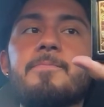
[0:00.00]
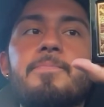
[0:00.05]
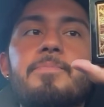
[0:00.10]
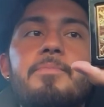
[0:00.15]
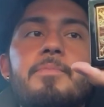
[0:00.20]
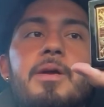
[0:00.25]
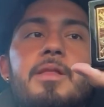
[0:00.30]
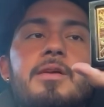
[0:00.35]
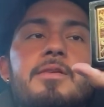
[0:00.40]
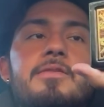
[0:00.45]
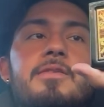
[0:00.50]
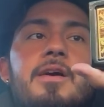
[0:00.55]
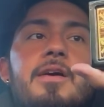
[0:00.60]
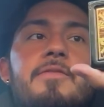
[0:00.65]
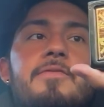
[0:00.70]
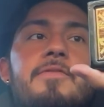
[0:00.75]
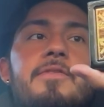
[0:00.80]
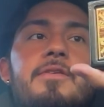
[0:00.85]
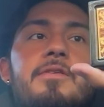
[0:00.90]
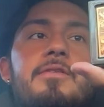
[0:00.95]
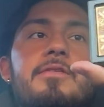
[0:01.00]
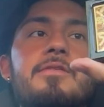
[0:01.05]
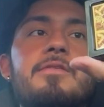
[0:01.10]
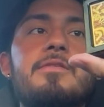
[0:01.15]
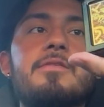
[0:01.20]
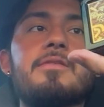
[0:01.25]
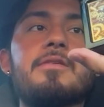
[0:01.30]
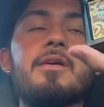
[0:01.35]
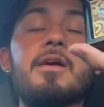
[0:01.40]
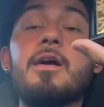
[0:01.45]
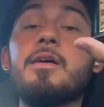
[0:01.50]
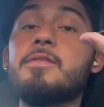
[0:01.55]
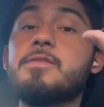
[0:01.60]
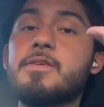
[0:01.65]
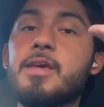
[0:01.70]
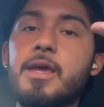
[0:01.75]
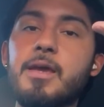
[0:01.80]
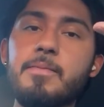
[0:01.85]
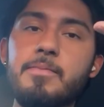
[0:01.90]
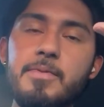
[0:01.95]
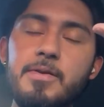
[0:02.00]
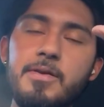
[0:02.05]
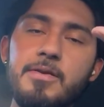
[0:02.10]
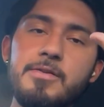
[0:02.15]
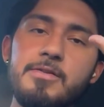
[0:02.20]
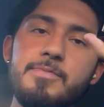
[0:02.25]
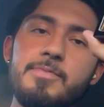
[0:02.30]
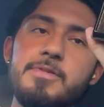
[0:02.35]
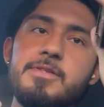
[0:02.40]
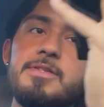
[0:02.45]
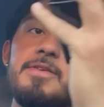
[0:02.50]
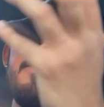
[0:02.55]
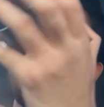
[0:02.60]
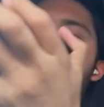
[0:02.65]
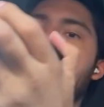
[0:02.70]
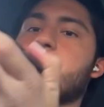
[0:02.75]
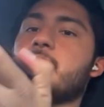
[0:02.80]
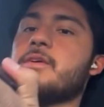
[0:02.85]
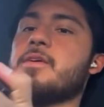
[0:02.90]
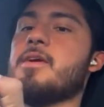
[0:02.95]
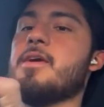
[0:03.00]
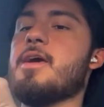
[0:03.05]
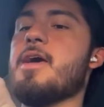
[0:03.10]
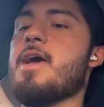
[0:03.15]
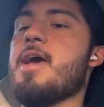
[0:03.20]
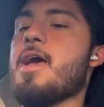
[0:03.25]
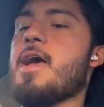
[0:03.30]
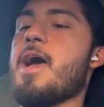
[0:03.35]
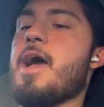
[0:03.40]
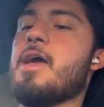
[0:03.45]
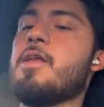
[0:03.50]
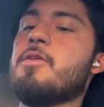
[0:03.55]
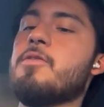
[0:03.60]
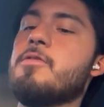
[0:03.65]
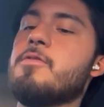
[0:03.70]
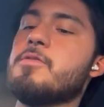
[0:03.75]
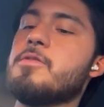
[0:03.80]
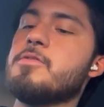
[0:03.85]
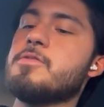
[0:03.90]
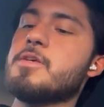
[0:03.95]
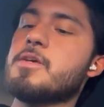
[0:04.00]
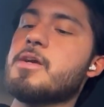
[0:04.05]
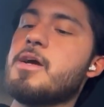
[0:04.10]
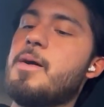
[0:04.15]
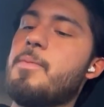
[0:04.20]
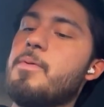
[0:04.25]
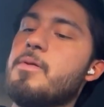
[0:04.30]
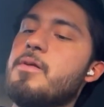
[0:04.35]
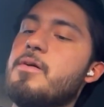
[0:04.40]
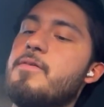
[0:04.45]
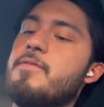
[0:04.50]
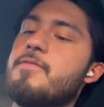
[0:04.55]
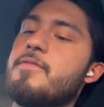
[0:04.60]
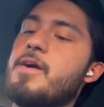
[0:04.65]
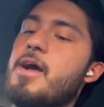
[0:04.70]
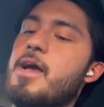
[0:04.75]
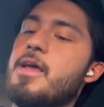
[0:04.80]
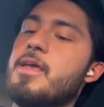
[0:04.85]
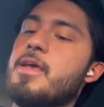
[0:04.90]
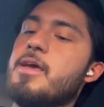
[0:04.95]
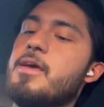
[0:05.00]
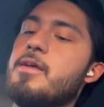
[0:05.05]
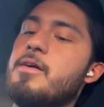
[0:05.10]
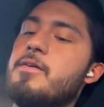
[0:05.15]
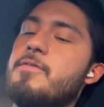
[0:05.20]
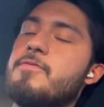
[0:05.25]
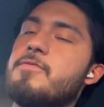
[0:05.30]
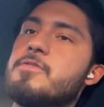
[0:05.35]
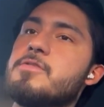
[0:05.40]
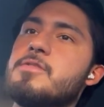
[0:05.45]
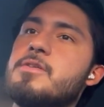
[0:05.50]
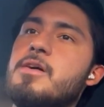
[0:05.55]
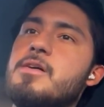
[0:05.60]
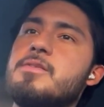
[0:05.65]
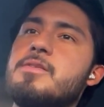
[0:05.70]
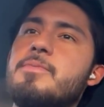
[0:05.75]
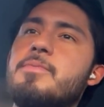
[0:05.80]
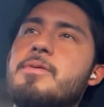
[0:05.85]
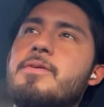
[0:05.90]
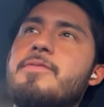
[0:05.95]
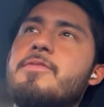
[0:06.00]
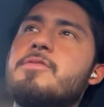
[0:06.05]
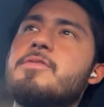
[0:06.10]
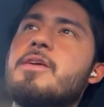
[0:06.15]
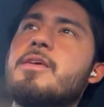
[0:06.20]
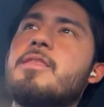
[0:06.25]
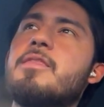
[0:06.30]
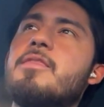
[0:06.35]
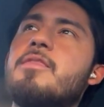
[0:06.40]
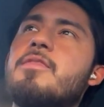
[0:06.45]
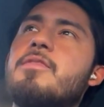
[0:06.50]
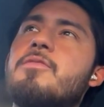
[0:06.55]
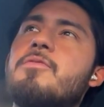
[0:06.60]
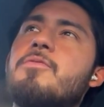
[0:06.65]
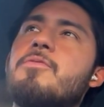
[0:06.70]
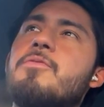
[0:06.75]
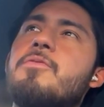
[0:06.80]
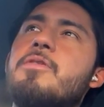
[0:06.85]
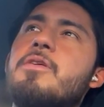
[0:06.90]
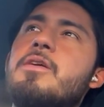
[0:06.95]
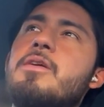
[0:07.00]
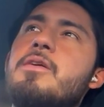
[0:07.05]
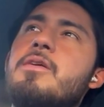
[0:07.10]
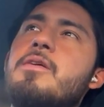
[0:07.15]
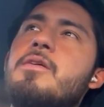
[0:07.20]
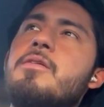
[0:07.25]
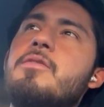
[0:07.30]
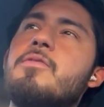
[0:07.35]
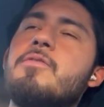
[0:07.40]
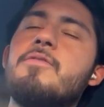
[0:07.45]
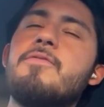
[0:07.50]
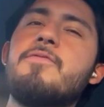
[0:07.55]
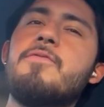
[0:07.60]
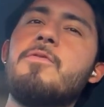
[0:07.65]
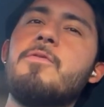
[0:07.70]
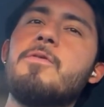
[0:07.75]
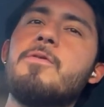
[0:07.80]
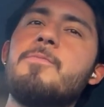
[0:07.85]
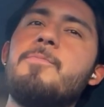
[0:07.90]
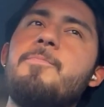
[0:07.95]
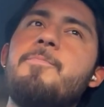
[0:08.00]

by Lattafa, Untamed specifically. I know there's a couple of Qaed Fursans. I believe there's like 3 or 4.